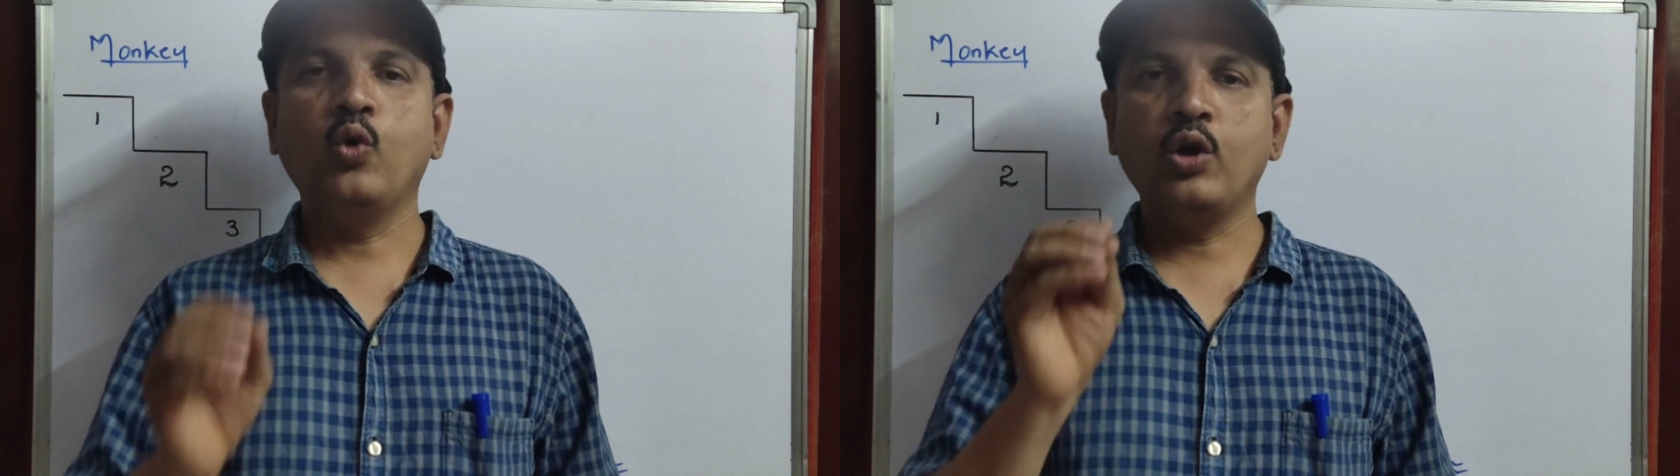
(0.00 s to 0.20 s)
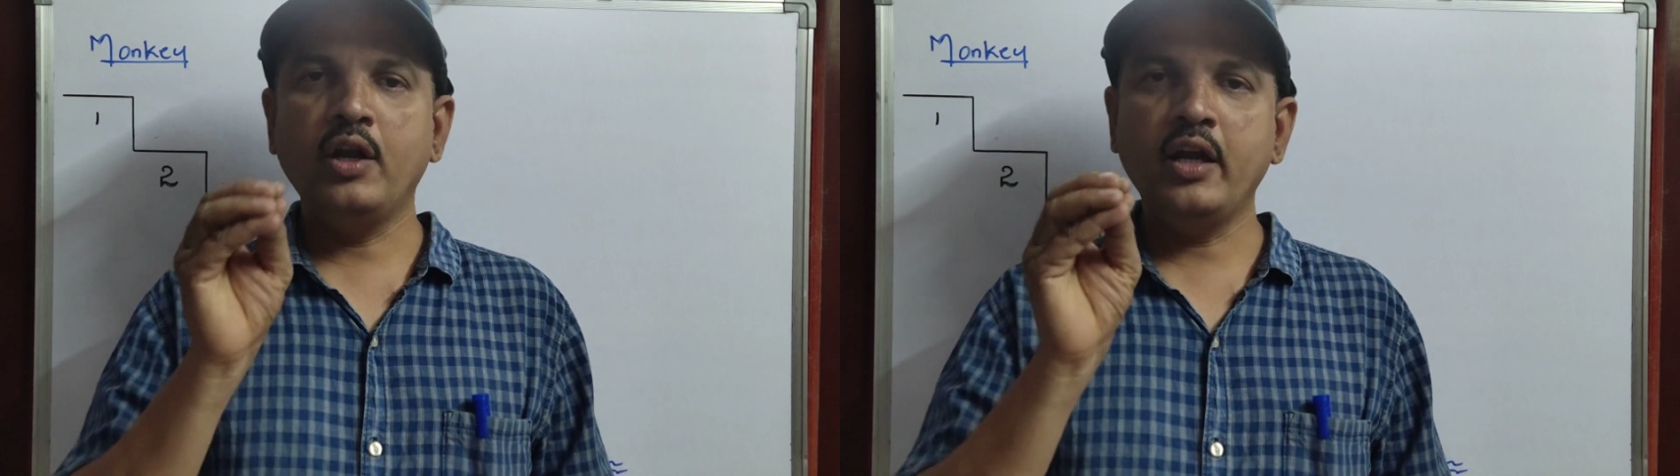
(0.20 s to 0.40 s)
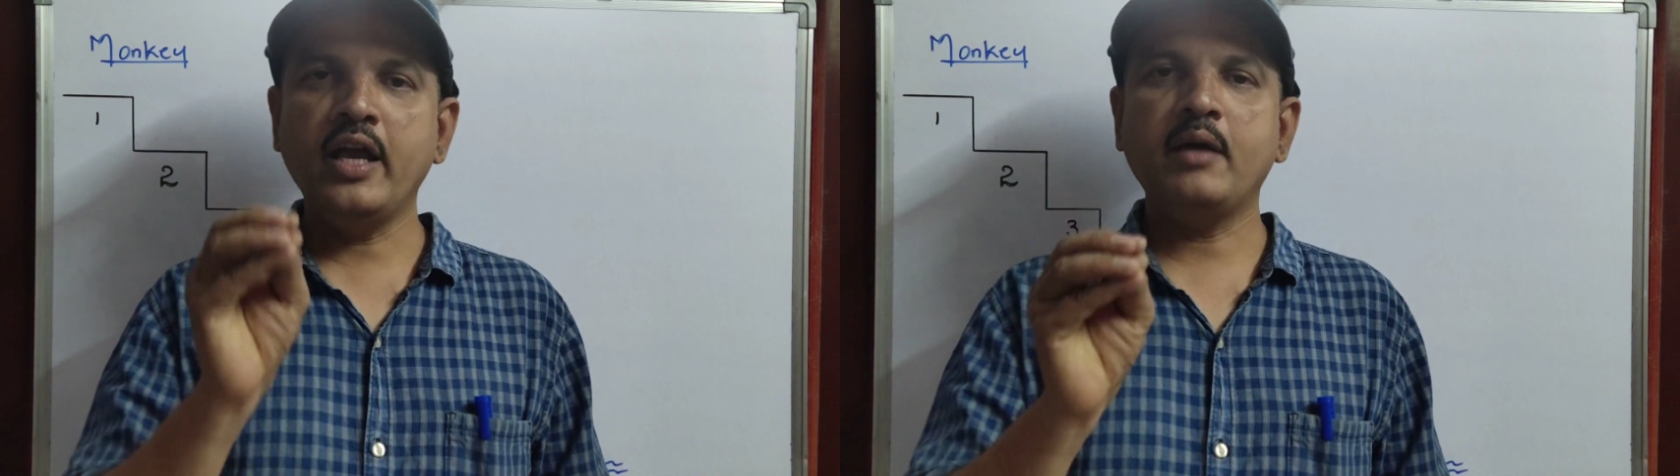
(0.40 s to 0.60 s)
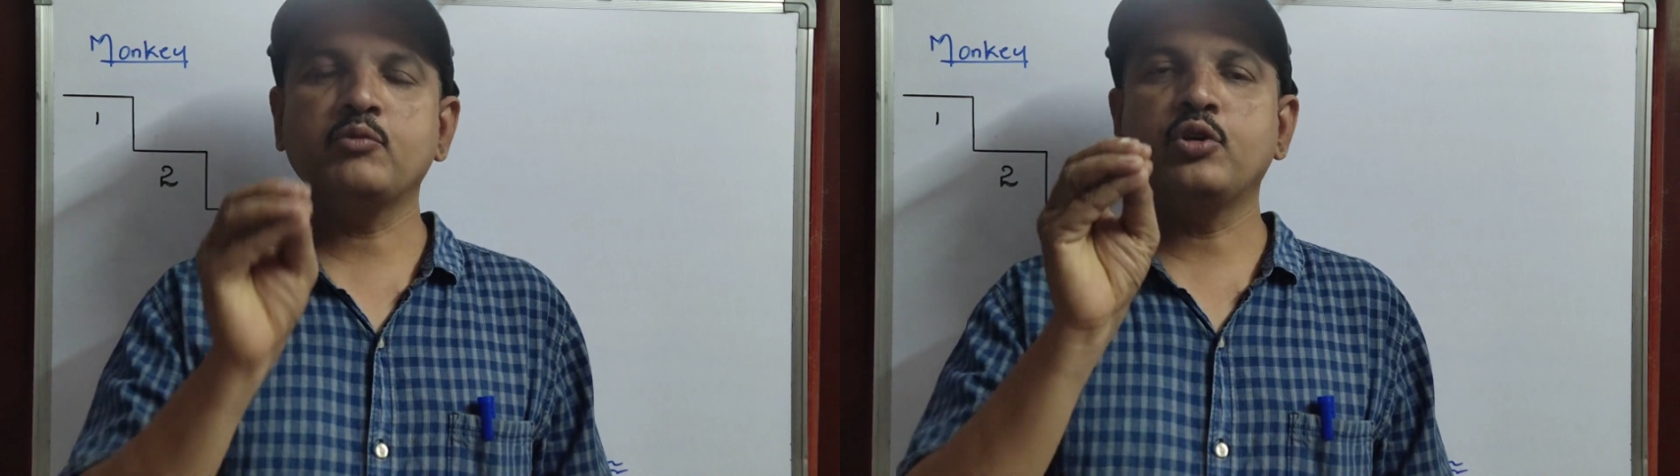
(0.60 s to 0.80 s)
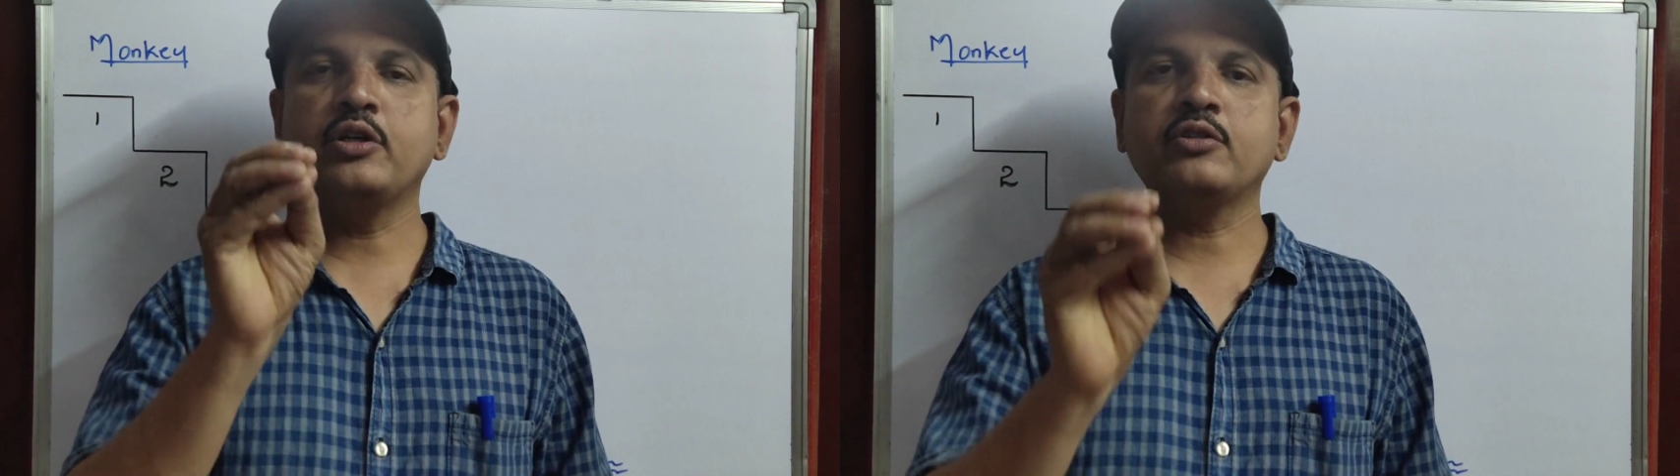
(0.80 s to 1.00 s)
only I
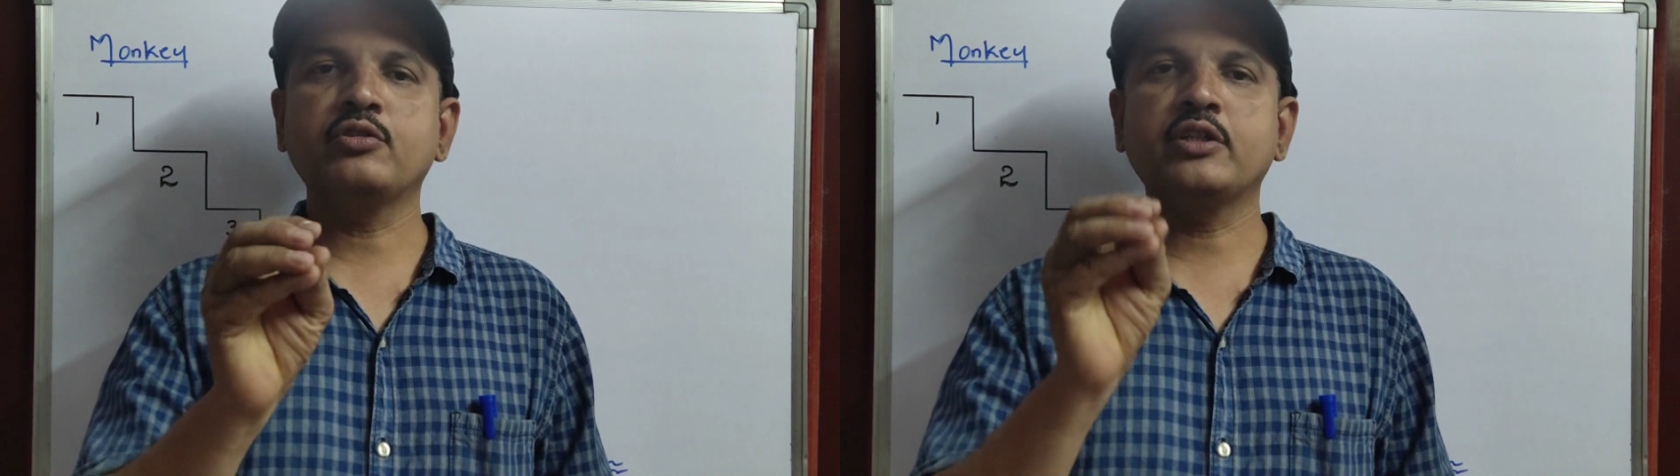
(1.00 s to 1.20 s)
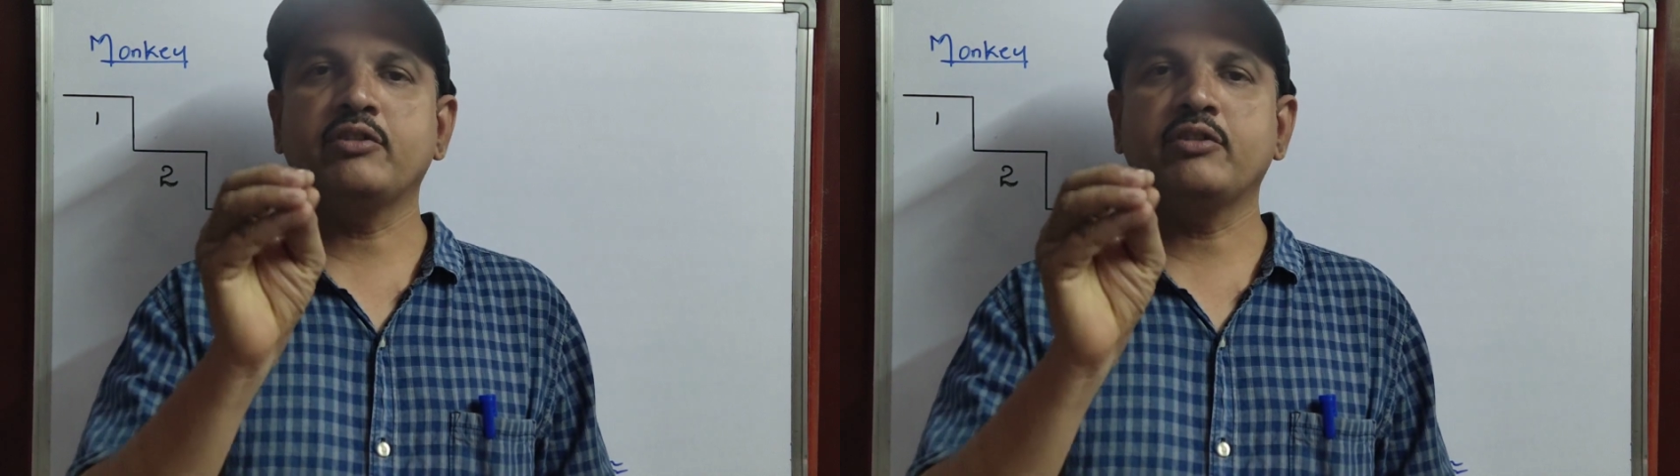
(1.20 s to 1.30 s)
am going to